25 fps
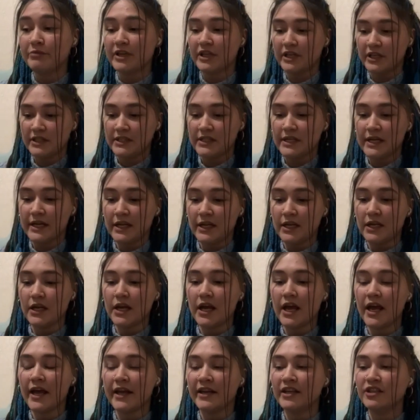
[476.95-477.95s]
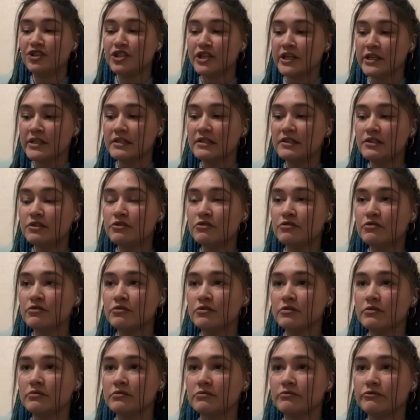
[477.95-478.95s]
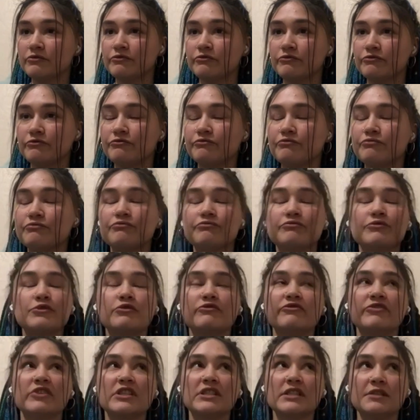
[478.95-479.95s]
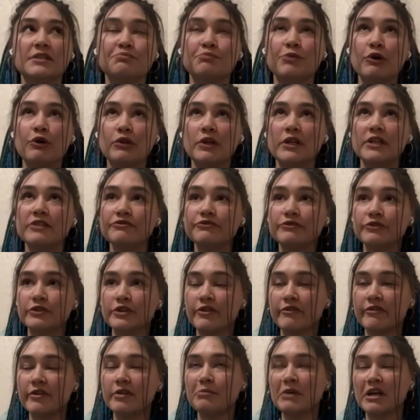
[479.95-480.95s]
because I had a chance to to visit Poland for three